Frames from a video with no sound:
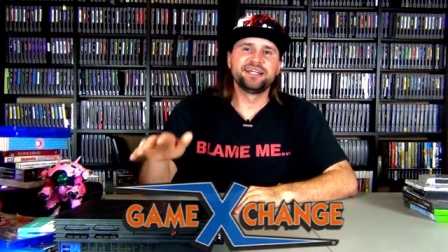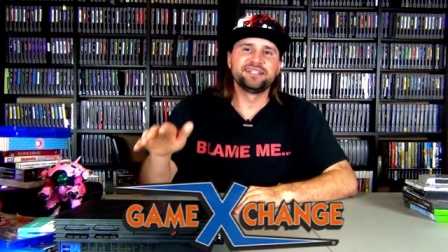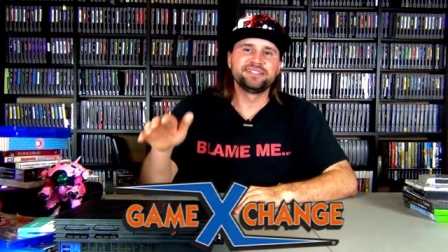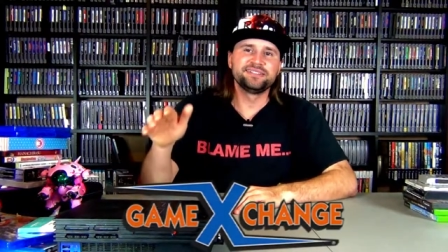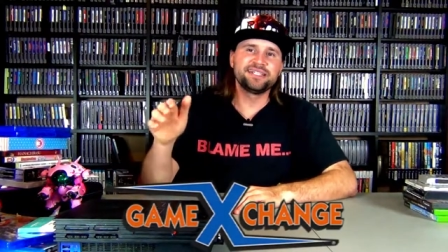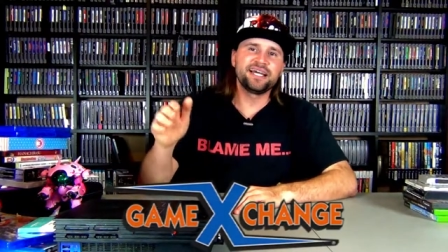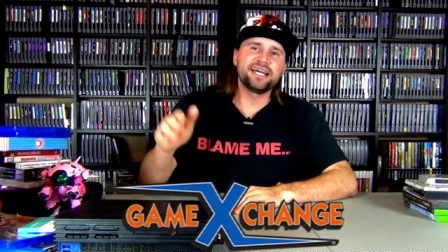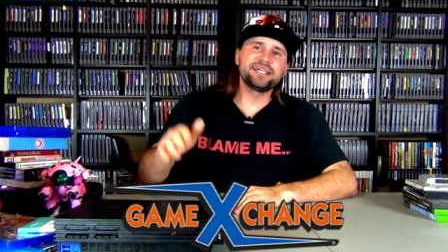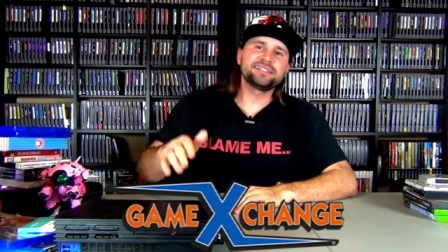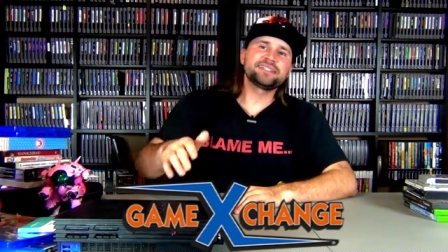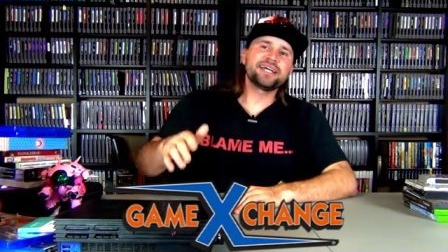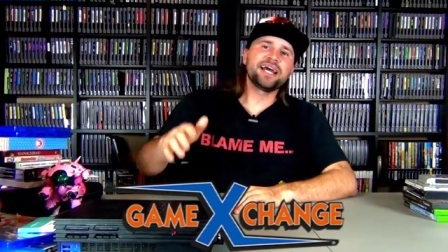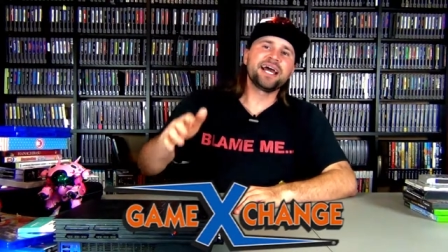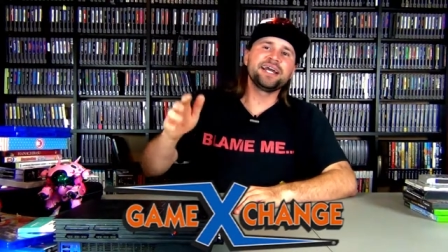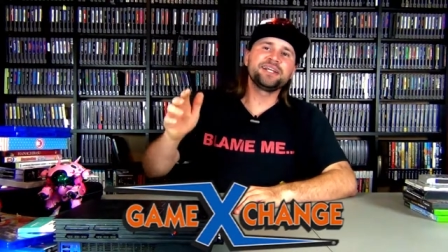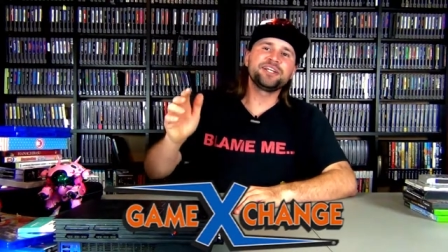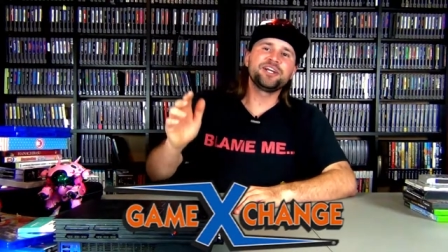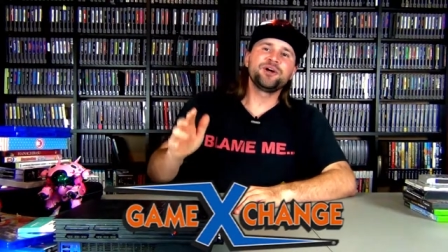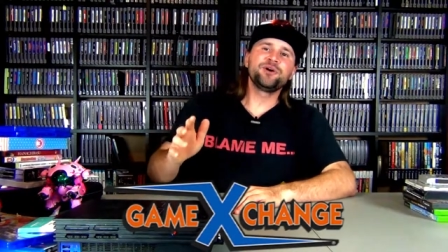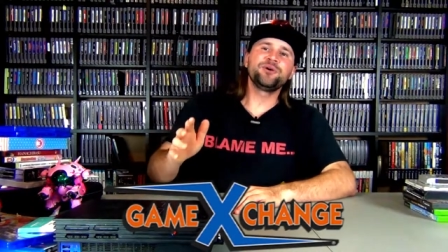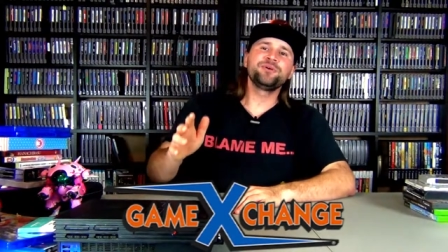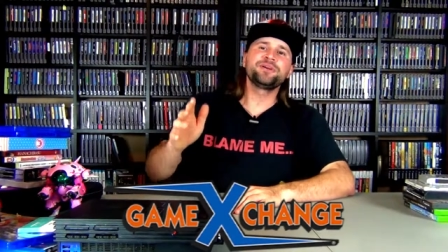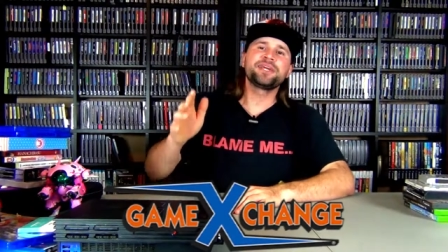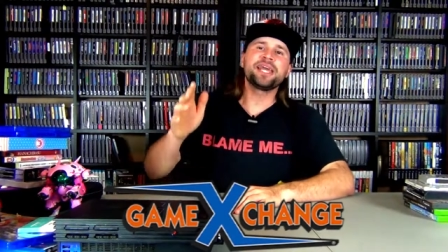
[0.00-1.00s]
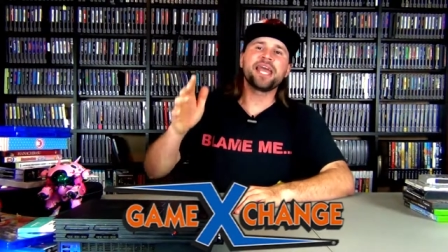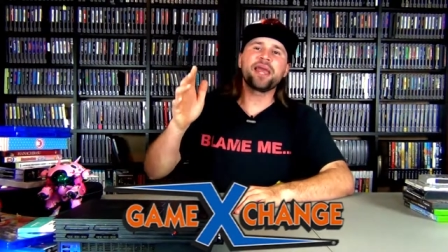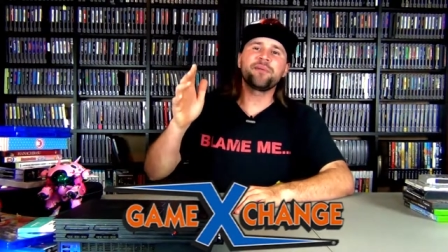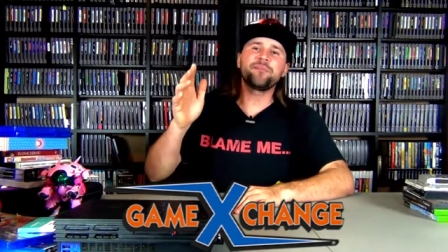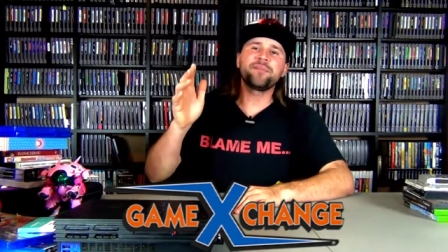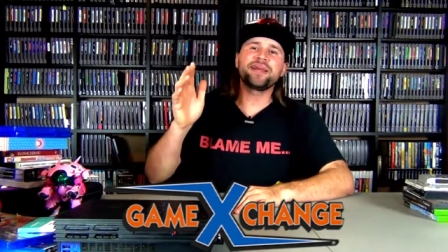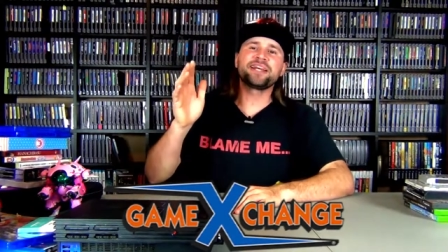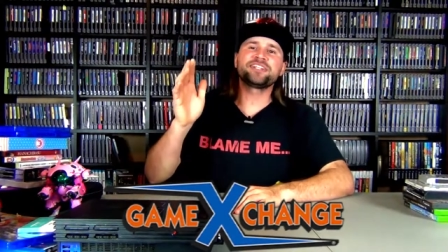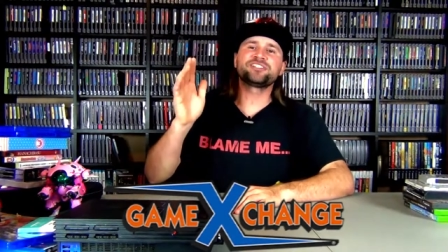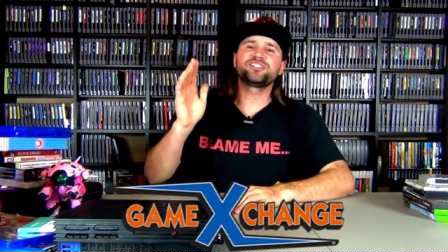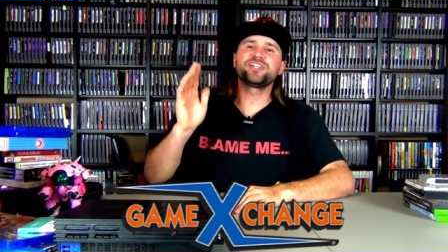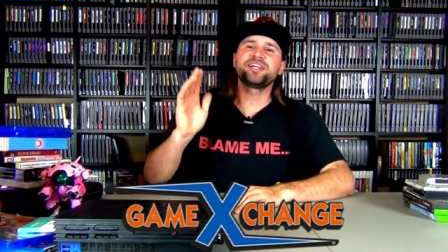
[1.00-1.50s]
Yes, I know Game
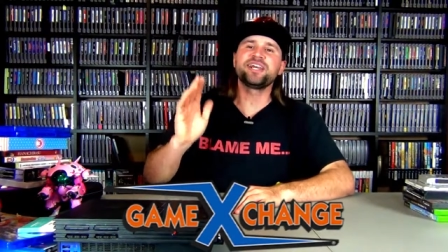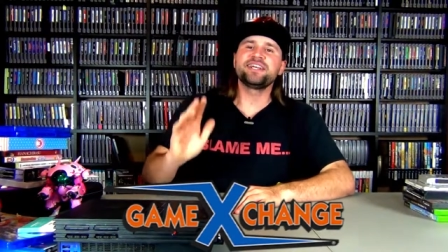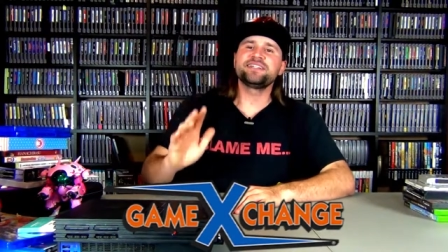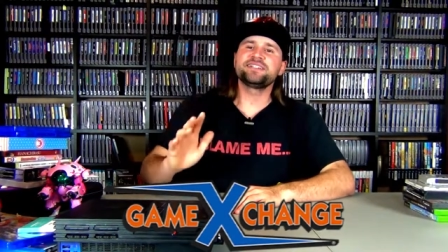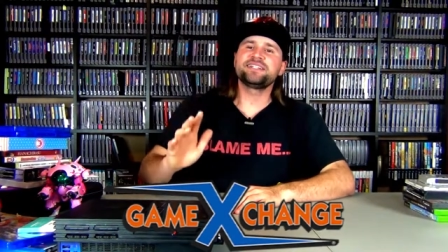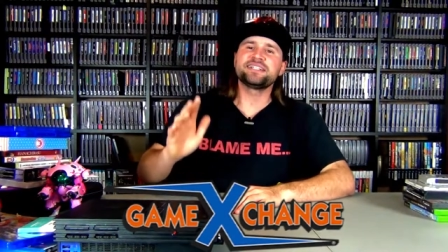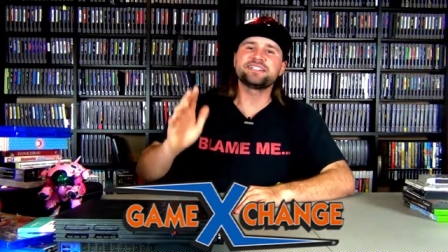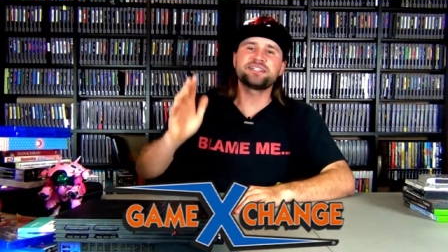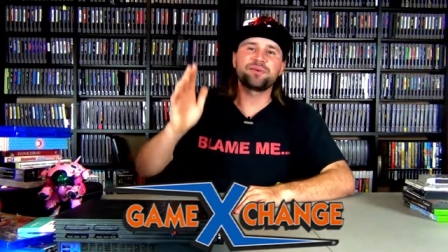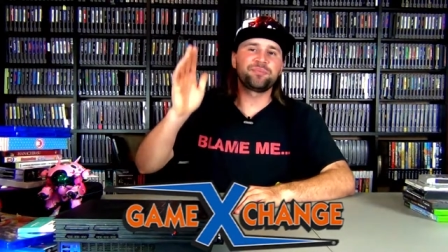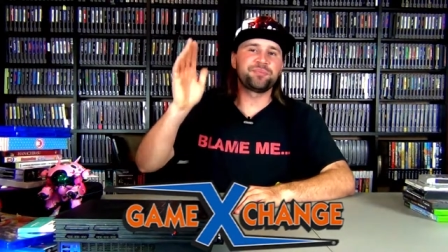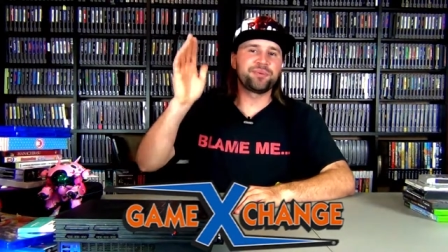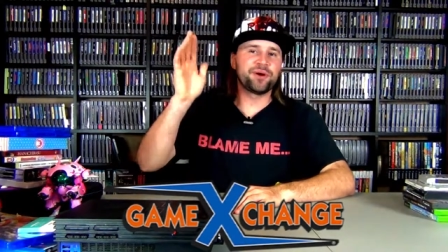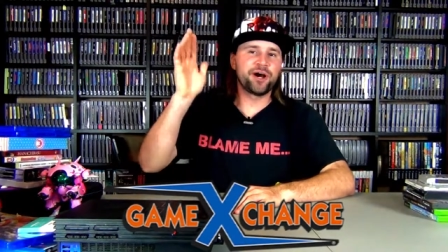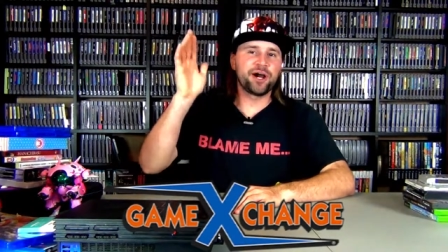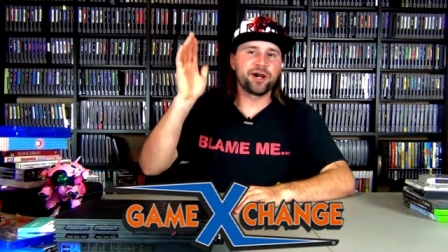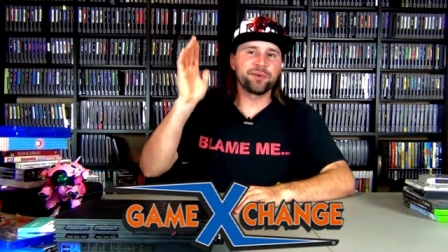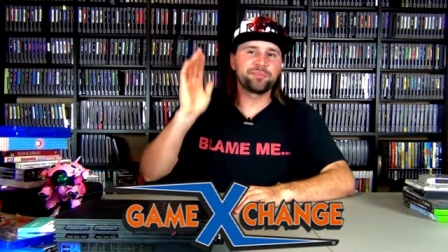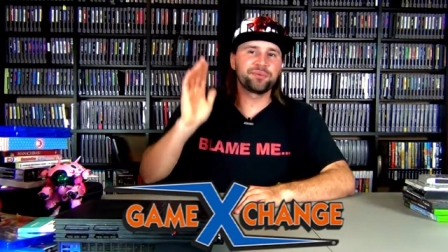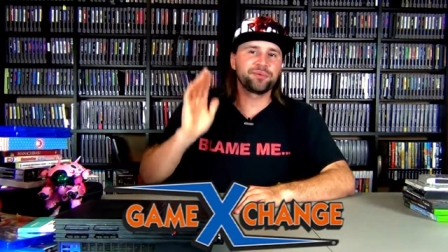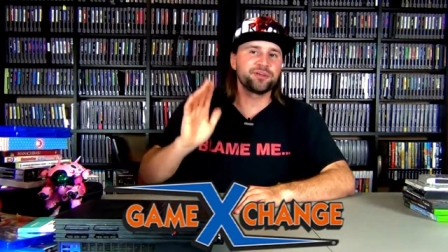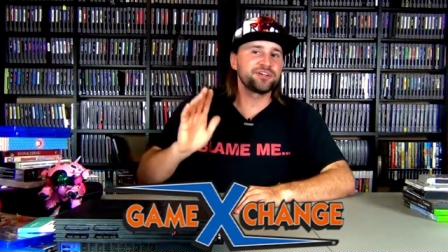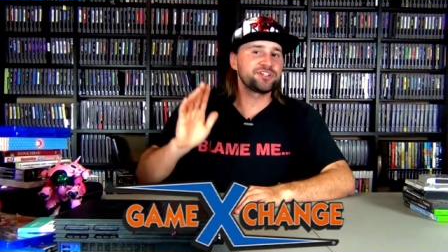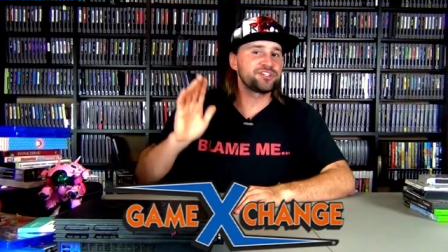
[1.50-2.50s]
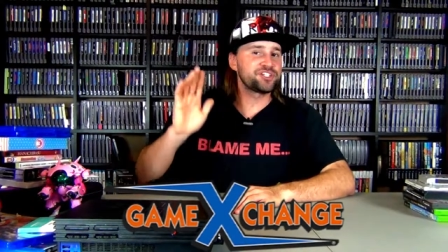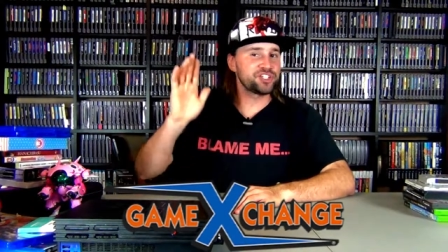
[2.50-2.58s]
Exchange is a popular